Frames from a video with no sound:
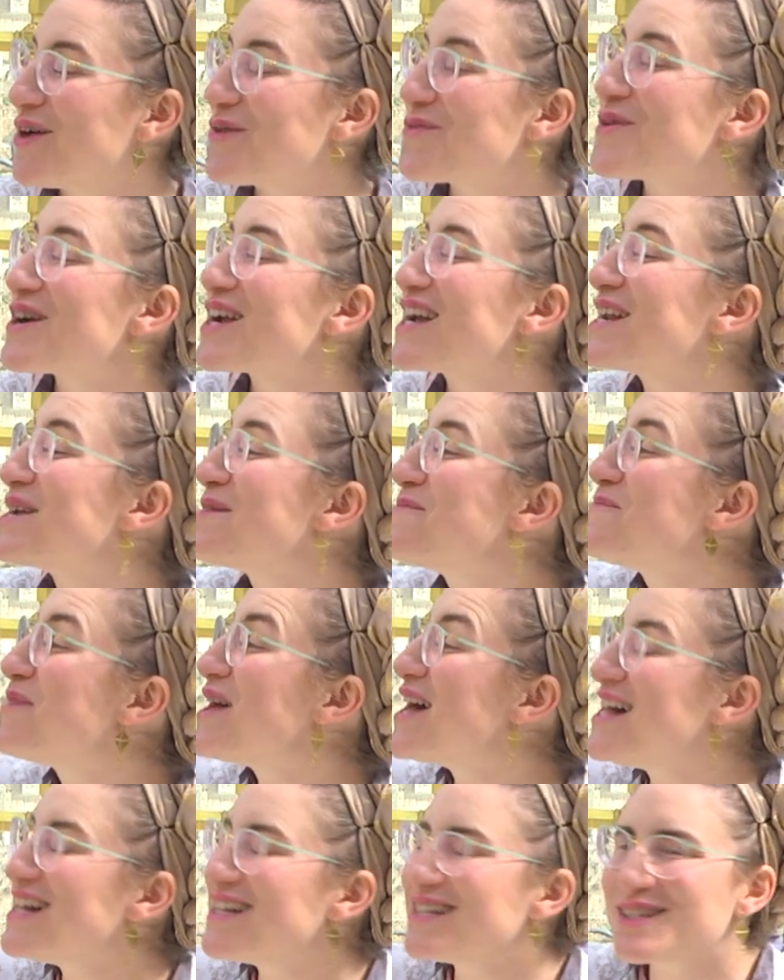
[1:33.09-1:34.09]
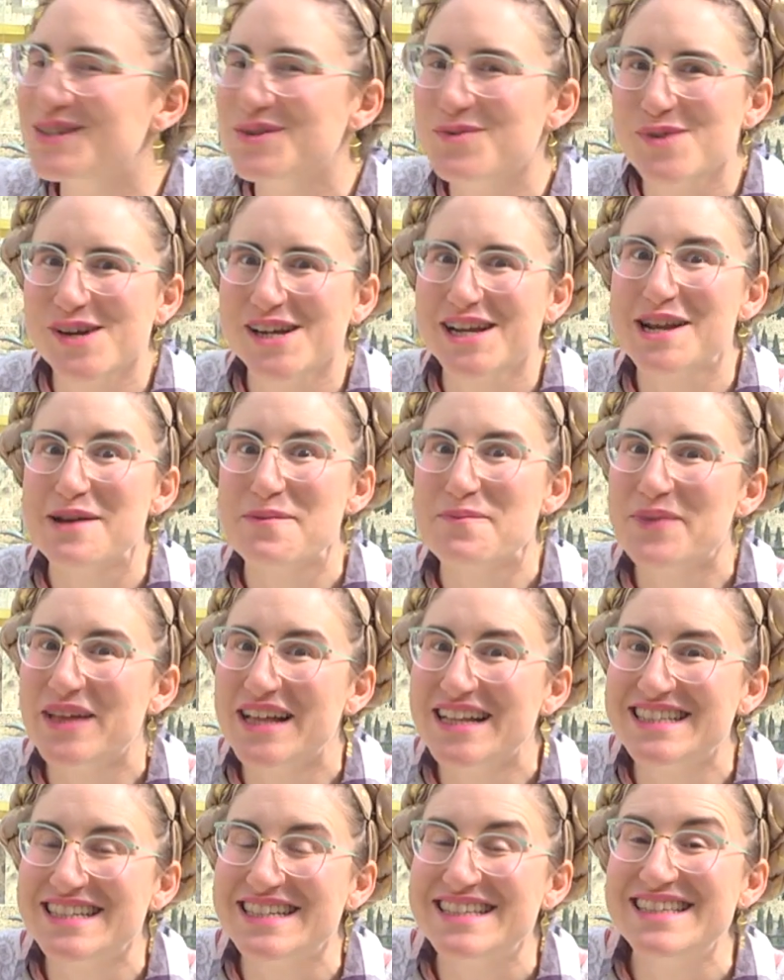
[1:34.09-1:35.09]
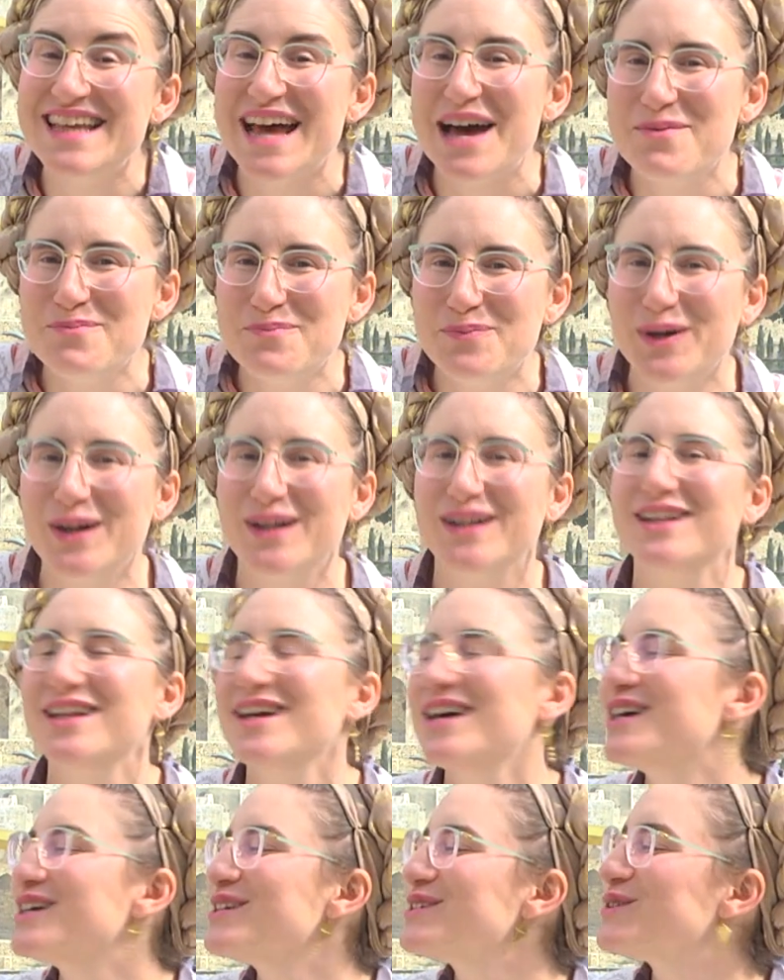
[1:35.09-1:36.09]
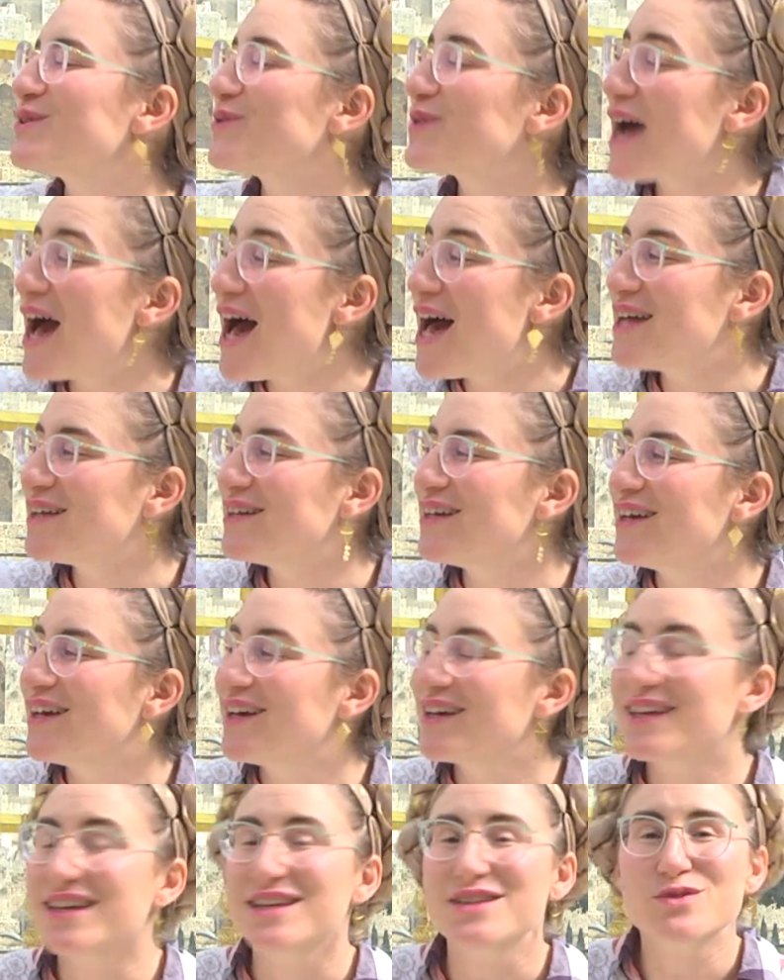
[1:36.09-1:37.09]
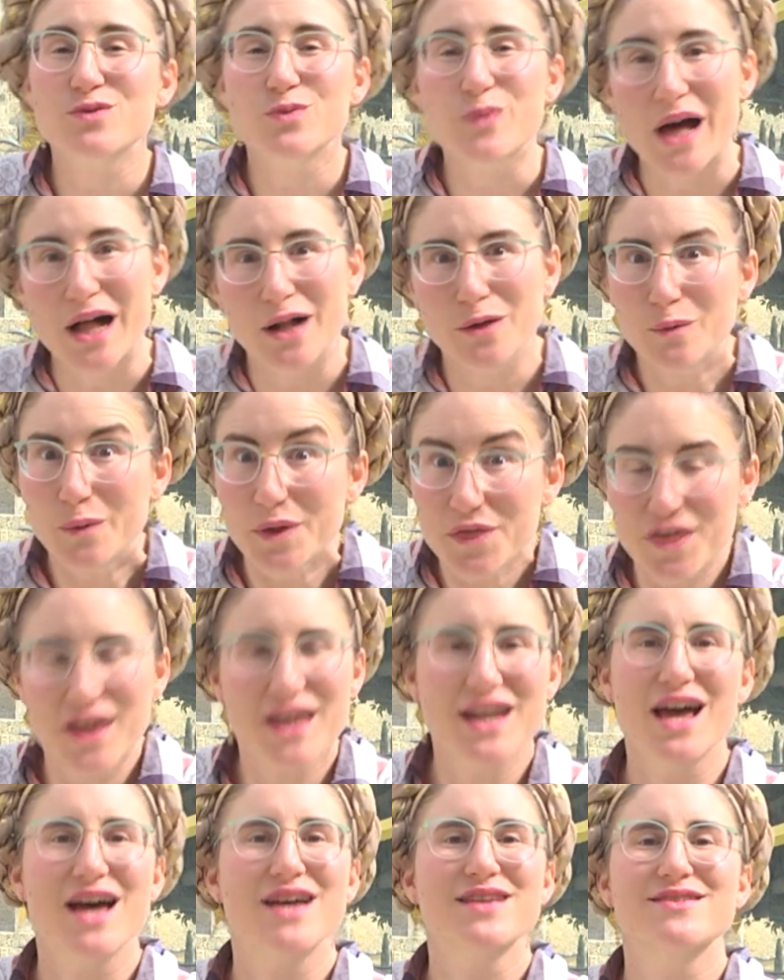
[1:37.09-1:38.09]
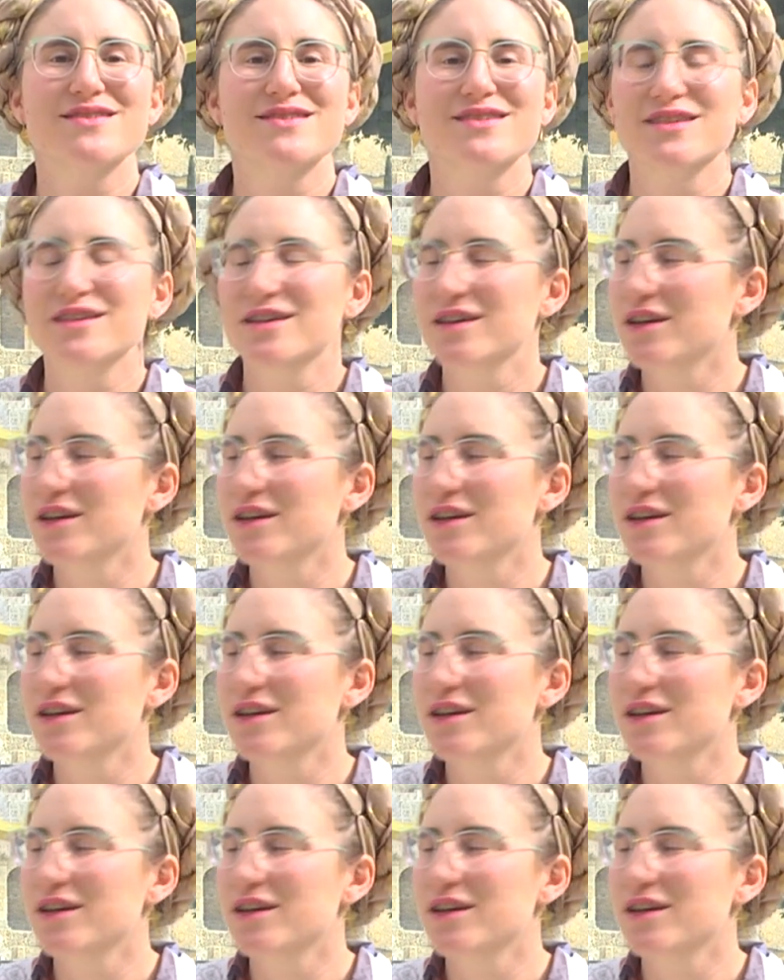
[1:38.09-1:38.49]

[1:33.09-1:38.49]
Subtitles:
We're going to build a temple so God can dwell within us.